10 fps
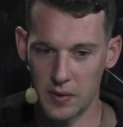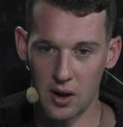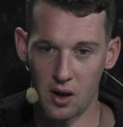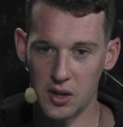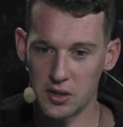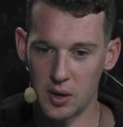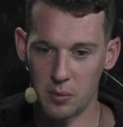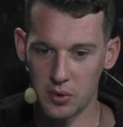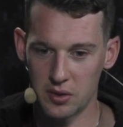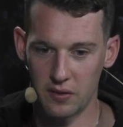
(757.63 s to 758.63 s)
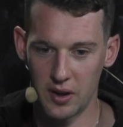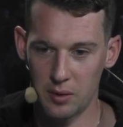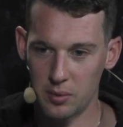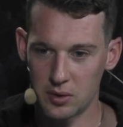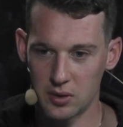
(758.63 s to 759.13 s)
my college number wasn't
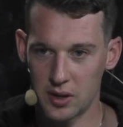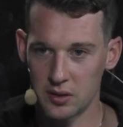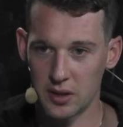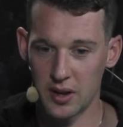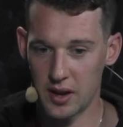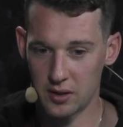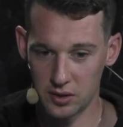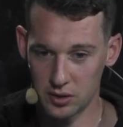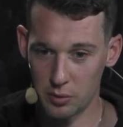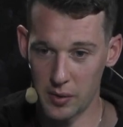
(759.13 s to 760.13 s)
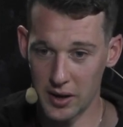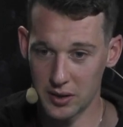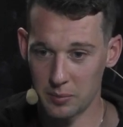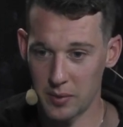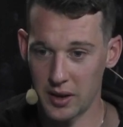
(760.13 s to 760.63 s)
available, so I was like, I'll just go back
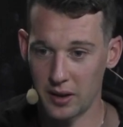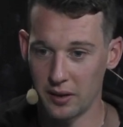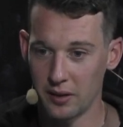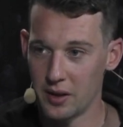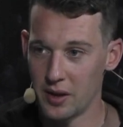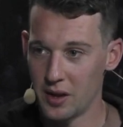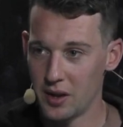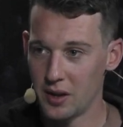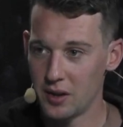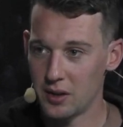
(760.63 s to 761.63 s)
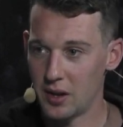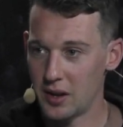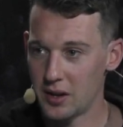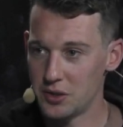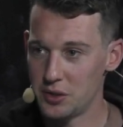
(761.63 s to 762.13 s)
to my
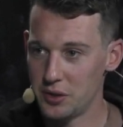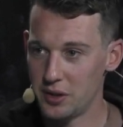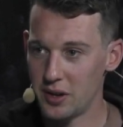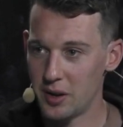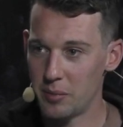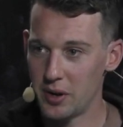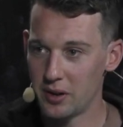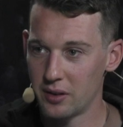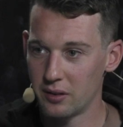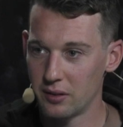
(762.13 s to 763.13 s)
junior number.